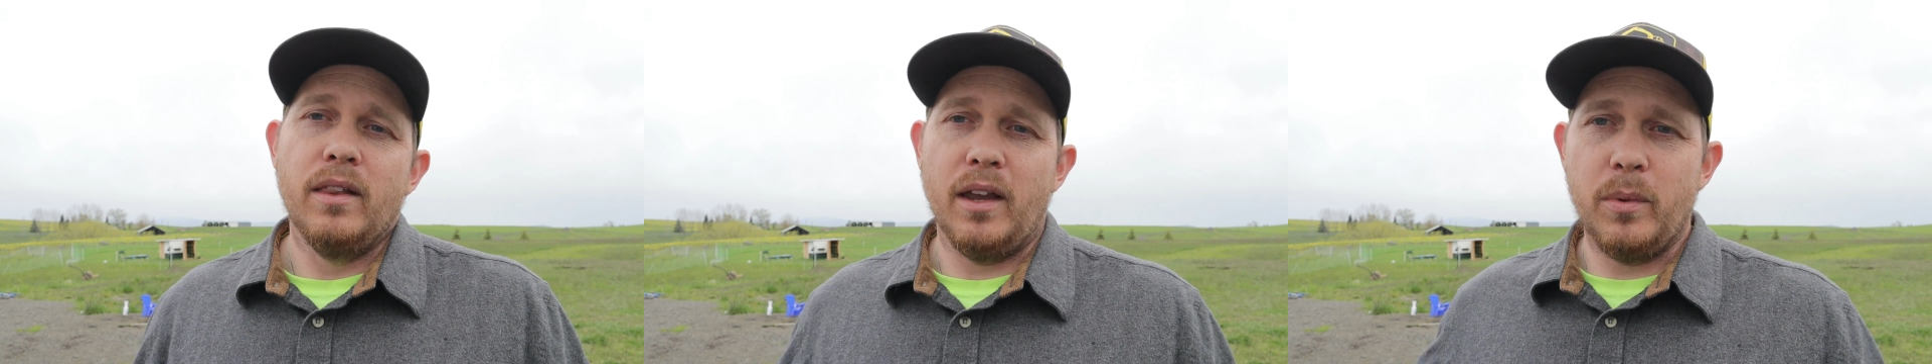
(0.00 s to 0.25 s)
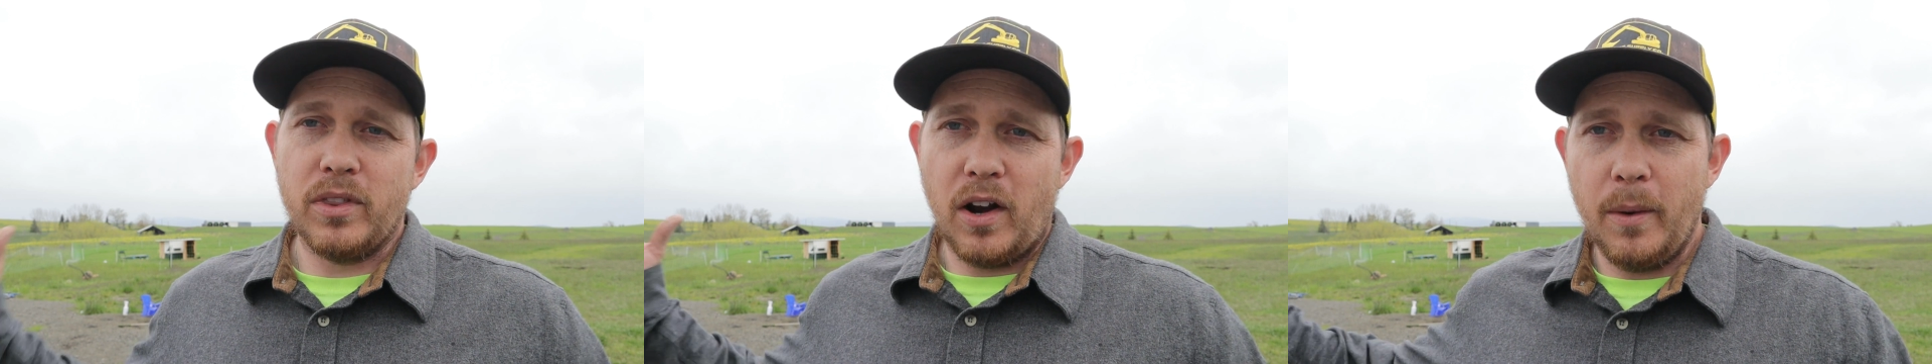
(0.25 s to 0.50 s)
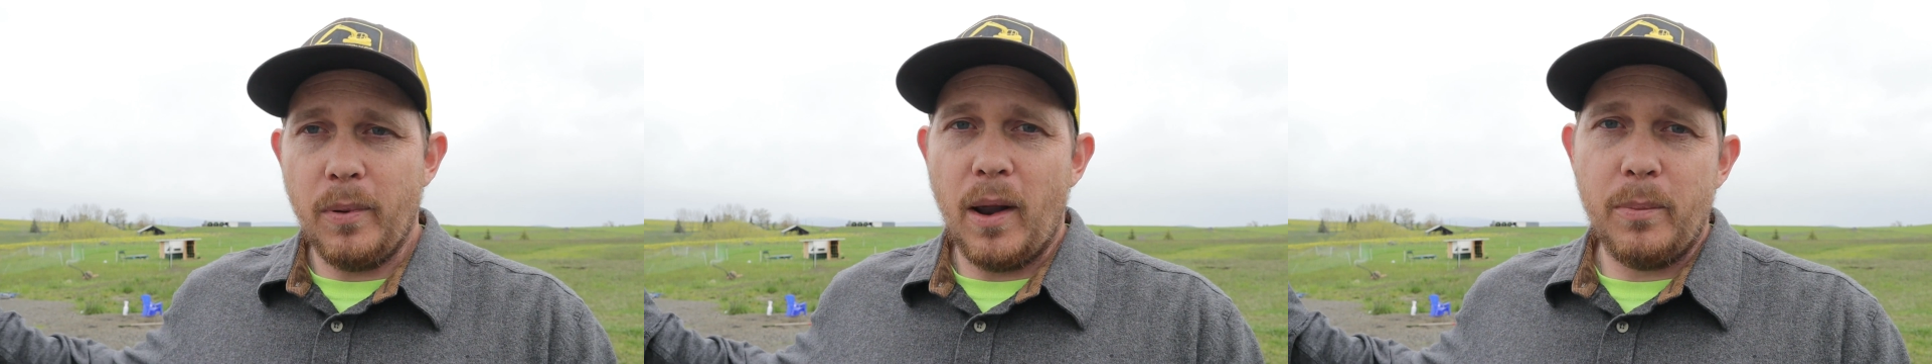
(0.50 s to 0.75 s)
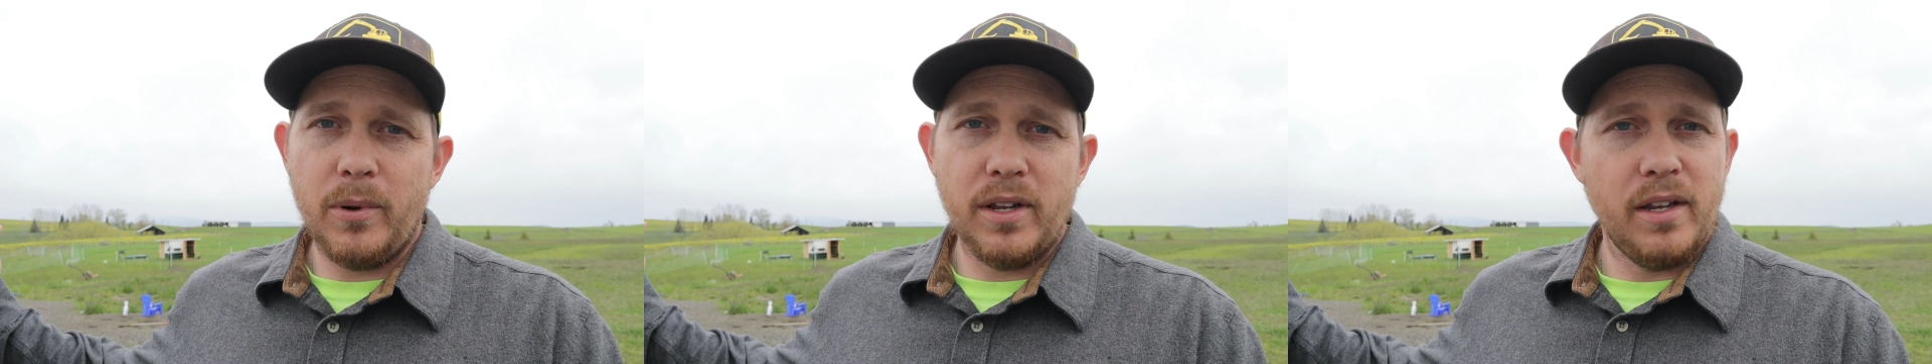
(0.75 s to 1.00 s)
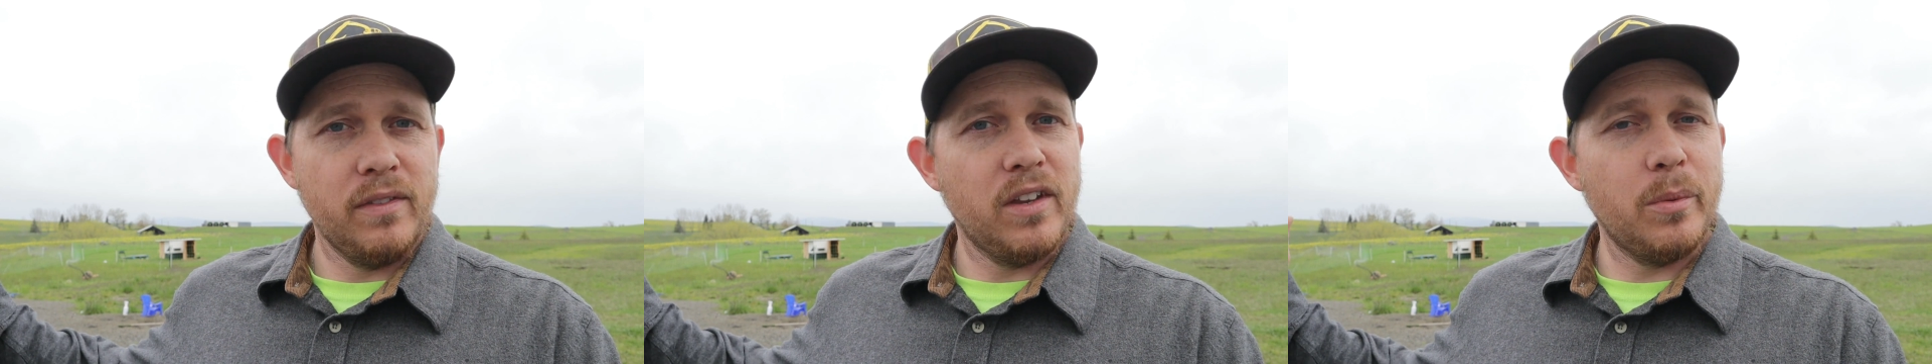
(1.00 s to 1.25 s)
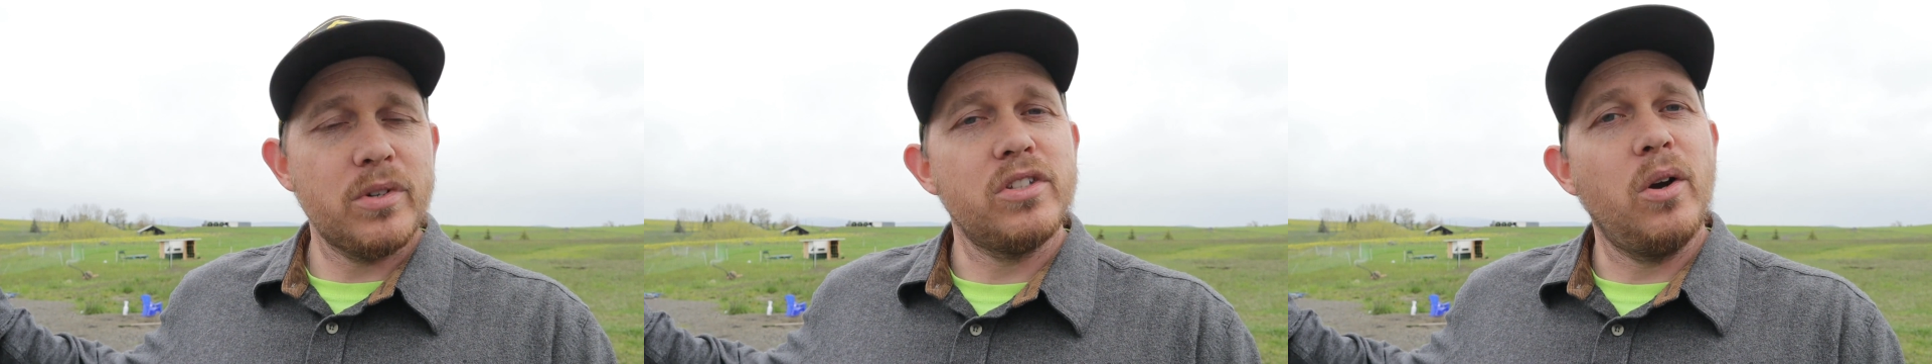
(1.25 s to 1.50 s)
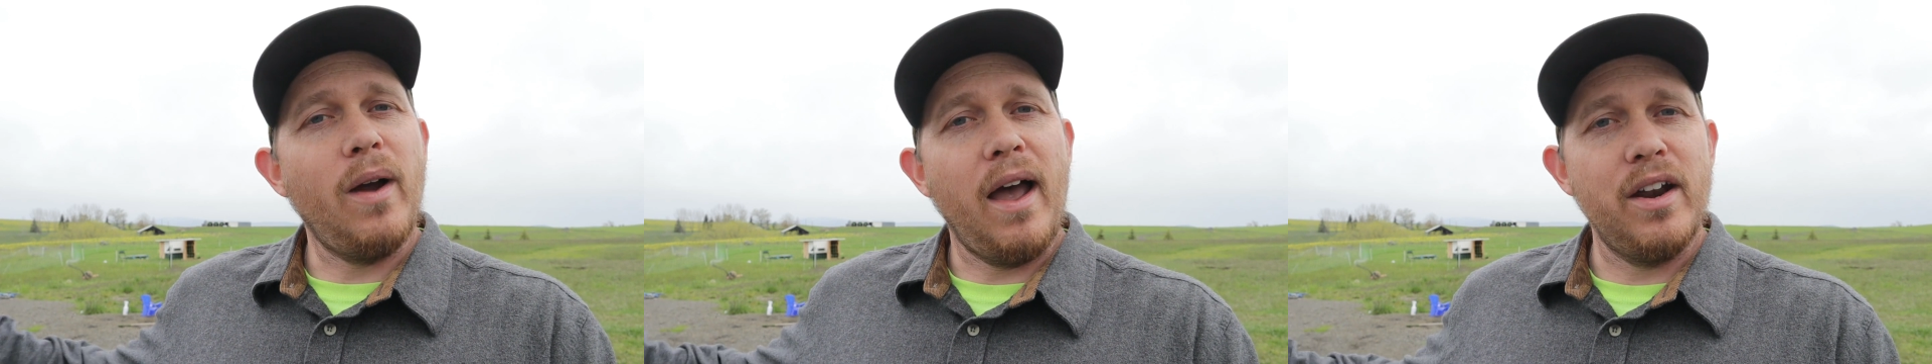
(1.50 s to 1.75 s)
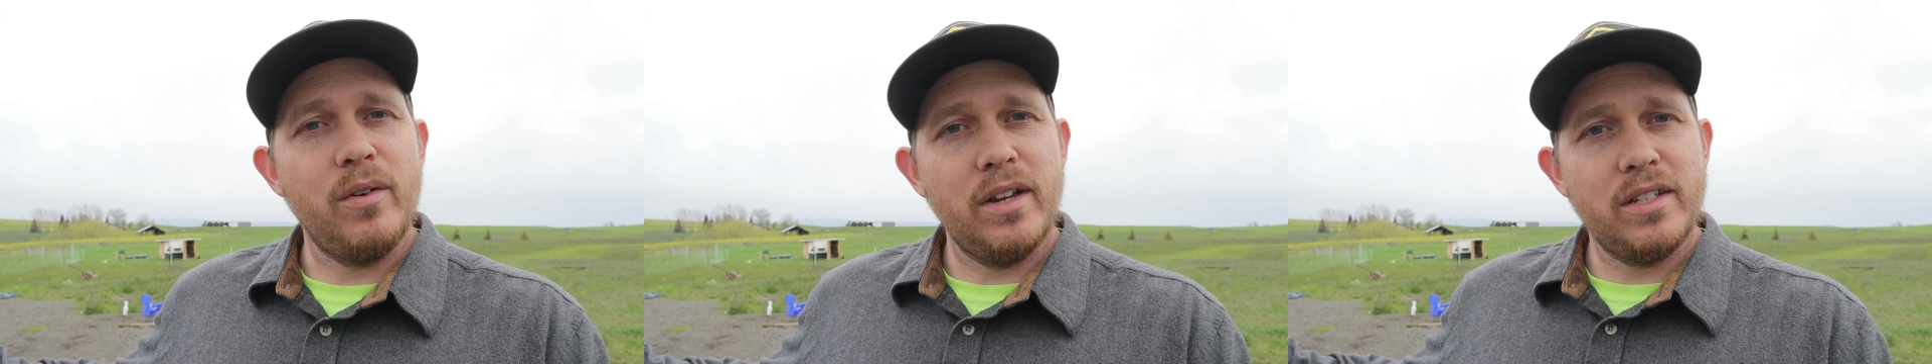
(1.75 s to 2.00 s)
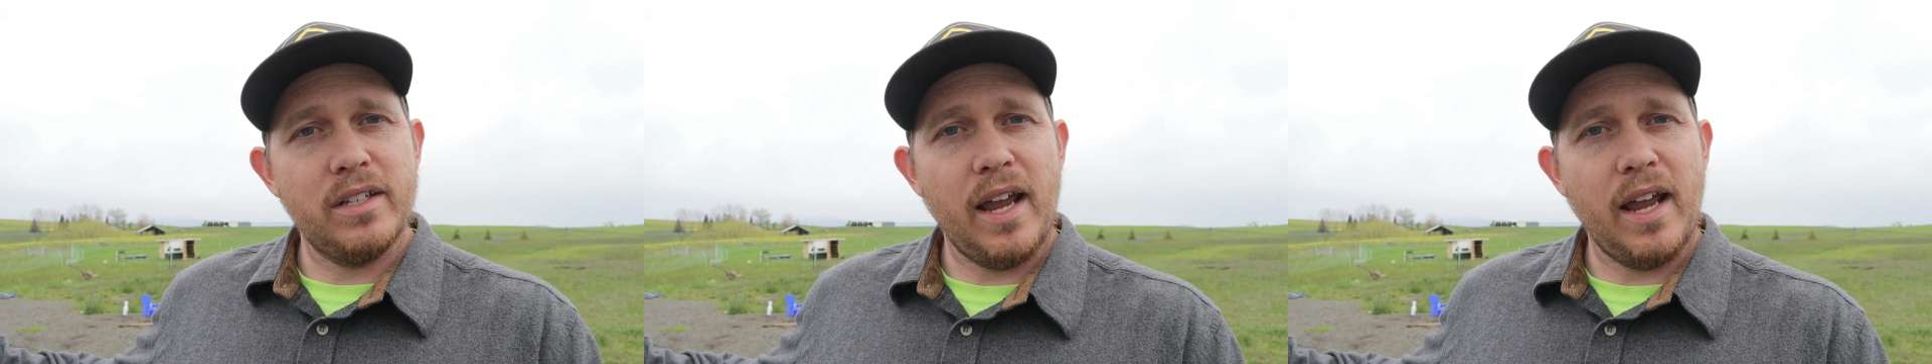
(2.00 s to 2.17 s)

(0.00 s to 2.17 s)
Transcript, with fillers: Like with our property, there was no address